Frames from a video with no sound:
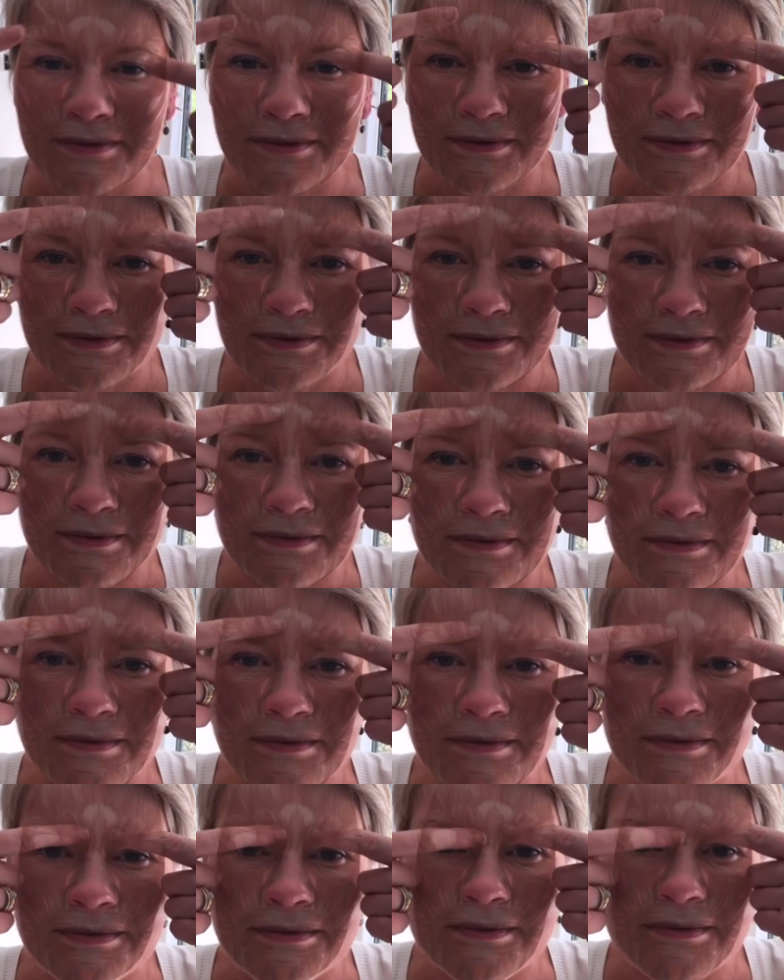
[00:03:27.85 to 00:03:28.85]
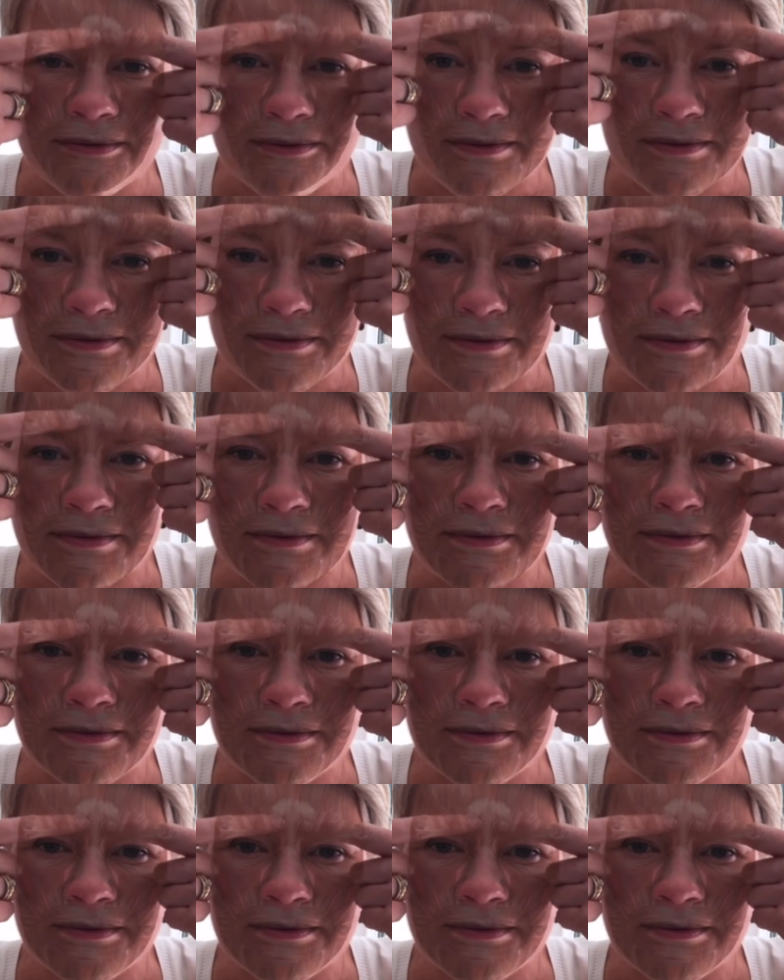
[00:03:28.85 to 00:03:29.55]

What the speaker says: or they're much softer,